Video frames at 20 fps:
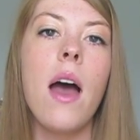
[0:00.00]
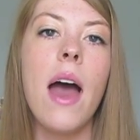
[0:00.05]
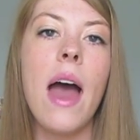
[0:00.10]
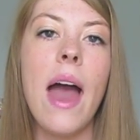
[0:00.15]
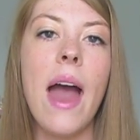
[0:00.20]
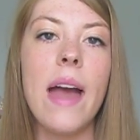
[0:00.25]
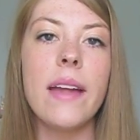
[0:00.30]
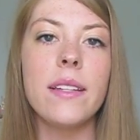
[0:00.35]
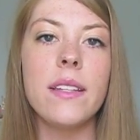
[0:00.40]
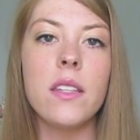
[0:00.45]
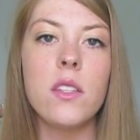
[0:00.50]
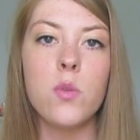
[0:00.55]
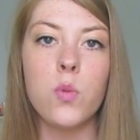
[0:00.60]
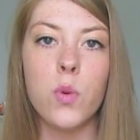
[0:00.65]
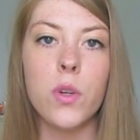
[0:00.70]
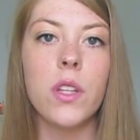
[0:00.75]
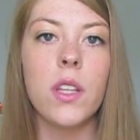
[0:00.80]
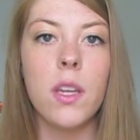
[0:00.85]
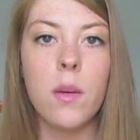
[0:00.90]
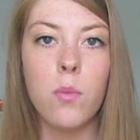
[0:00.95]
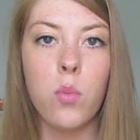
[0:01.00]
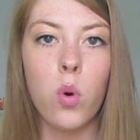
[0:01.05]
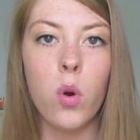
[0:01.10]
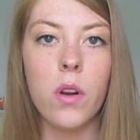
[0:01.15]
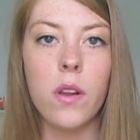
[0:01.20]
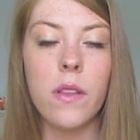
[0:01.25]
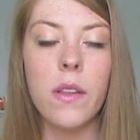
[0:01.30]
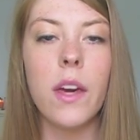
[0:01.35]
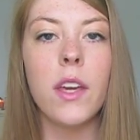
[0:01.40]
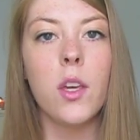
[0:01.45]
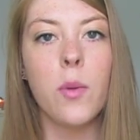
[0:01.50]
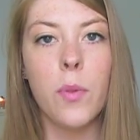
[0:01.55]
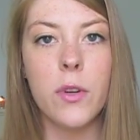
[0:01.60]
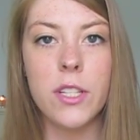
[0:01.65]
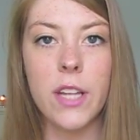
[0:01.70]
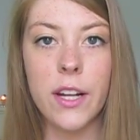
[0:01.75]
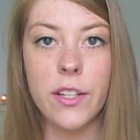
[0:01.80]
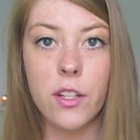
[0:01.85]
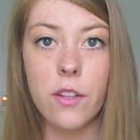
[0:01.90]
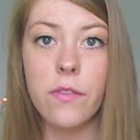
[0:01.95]
and it's really important that you
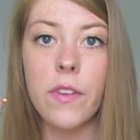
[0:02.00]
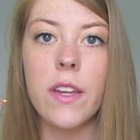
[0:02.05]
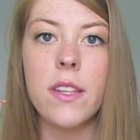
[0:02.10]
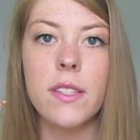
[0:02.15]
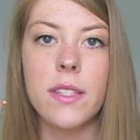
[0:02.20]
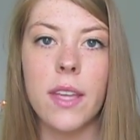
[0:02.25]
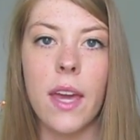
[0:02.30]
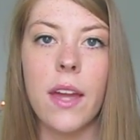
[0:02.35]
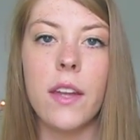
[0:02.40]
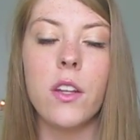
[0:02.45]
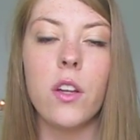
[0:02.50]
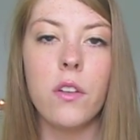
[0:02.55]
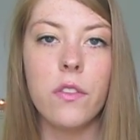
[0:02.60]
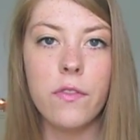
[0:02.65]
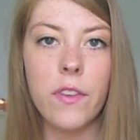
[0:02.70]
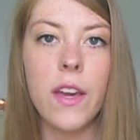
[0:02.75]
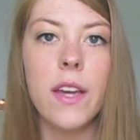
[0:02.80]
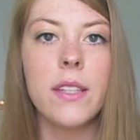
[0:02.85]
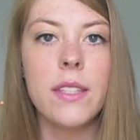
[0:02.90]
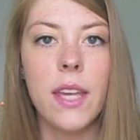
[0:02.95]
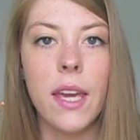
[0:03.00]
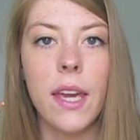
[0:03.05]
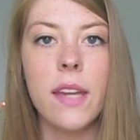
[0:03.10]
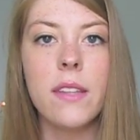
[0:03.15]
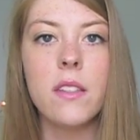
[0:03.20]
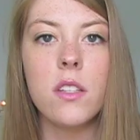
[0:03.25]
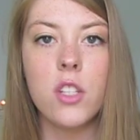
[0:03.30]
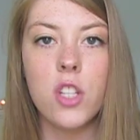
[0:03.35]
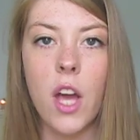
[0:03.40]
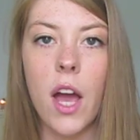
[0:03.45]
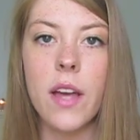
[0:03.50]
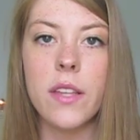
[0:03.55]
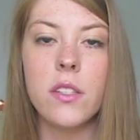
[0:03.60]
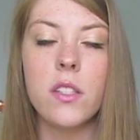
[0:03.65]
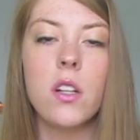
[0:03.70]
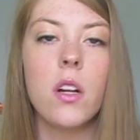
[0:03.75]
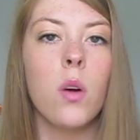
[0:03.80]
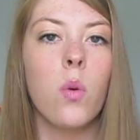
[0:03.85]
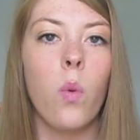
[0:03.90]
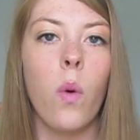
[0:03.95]
protect your face skin. Your face, hands, and
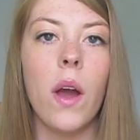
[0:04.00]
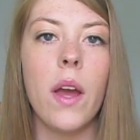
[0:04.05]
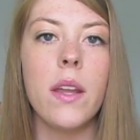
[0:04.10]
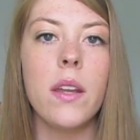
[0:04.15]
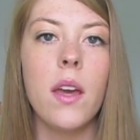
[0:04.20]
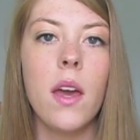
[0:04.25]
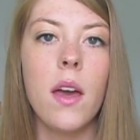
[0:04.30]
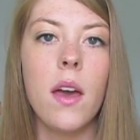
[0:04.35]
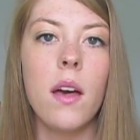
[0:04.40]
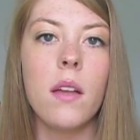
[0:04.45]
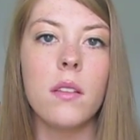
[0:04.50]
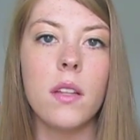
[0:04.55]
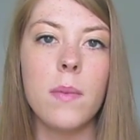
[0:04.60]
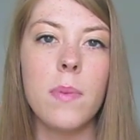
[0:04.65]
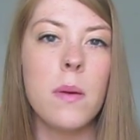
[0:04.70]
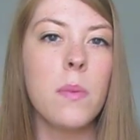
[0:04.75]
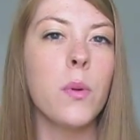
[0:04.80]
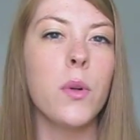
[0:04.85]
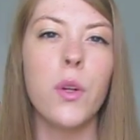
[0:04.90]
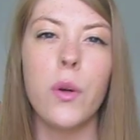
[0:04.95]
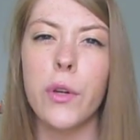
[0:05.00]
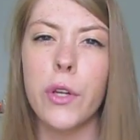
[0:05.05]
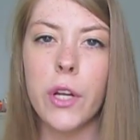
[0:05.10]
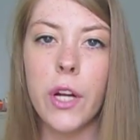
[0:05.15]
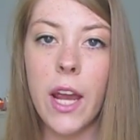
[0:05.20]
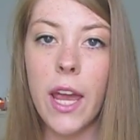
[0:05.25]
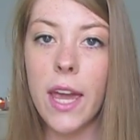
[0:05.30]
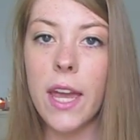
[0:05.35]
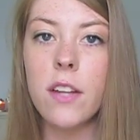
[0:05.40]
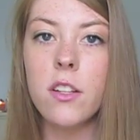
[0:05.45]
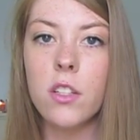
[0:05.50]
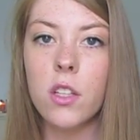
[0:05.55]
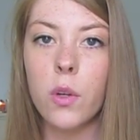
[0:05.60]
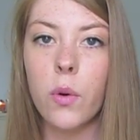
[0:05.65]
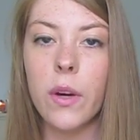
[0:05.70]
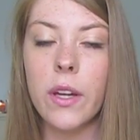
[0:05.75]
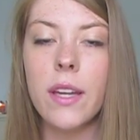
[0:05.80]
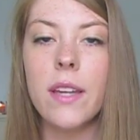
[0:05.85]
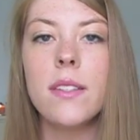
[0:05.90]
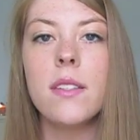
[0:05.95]
chest are what let people know your age the
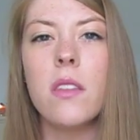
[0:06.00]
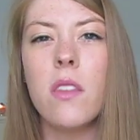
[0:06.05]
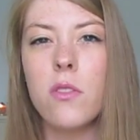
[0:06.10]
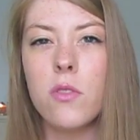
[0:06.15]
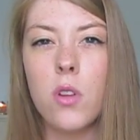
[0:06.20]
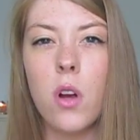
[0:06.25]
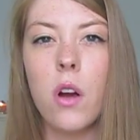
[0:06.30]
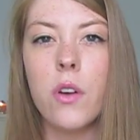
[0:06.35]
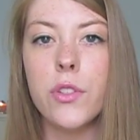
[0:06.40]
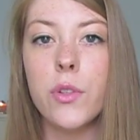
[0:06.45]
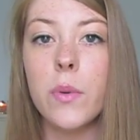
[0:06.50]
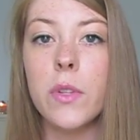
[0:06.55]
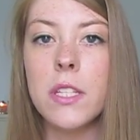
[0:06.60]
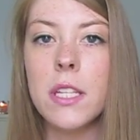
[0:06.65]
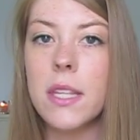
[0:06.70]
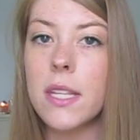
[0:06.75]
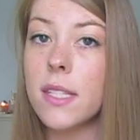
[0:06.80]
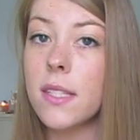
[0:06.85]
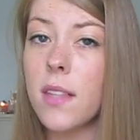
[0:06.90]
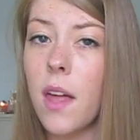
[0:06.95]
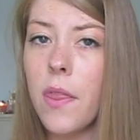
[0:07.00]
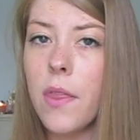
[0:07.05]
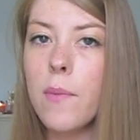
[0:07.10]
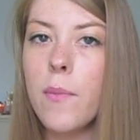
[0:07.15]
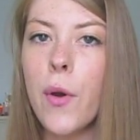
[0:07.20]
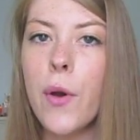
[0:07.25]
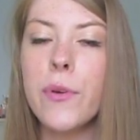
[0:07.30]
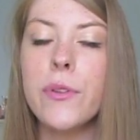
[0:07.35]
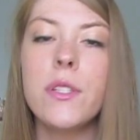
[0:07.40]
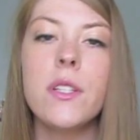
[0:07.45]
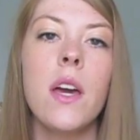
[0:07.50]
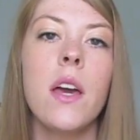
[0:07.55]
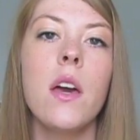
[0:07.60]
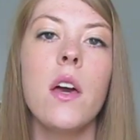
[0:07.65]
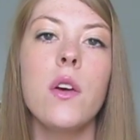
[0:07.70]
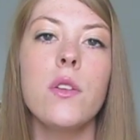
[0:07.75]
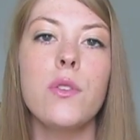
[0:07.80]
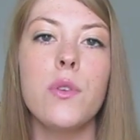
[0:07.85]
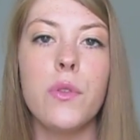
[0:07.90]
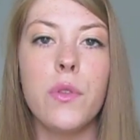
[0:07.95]
quickest. Those are also what see the sun the most.
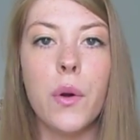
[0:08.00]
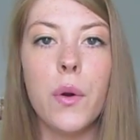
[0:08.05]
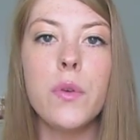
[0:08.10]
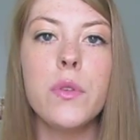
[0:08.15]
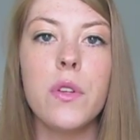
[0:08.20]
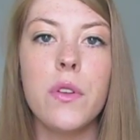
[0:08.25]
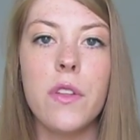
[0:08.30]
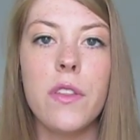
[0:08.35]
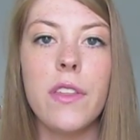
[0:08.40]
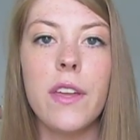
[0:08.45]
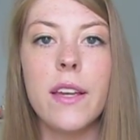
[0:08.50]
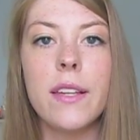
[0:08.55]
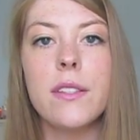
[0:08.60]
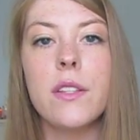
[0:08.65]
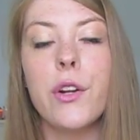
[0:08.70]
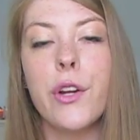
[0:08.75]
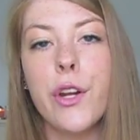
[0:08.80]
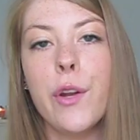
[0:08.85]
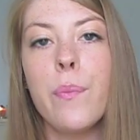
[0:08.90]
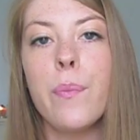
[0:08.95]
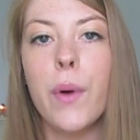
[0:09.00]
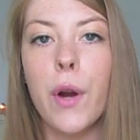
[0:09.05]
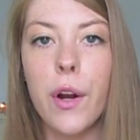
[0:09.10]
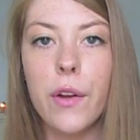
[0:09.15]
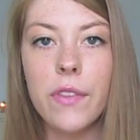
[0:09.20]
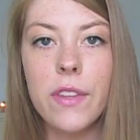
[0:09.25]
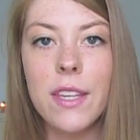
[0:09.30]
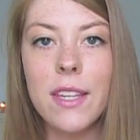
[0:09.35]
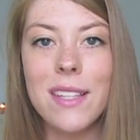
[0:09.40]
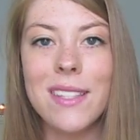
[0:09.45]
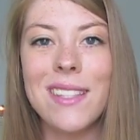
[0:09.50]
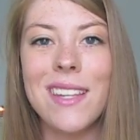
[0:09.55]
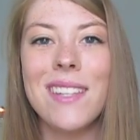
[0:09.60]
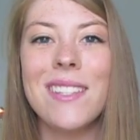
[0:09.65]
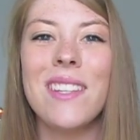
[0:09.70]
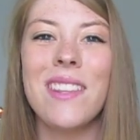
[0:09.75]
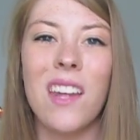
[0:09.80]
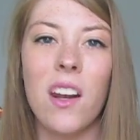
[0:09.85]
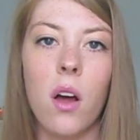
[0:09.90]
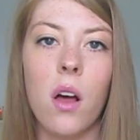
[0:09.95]
So those are the things that are going to burn the
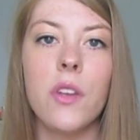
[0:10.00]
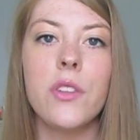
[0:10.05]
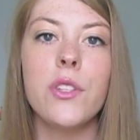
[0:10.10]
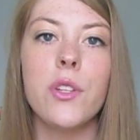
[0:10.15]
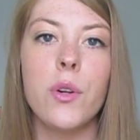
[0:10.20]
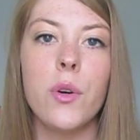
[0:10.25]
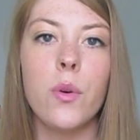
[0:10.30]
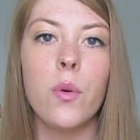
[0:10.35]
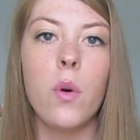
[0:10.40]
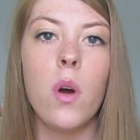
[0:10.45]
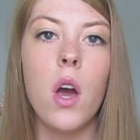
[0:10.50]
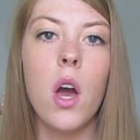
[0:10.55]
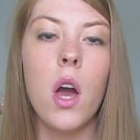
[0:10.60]
easiest, and that also,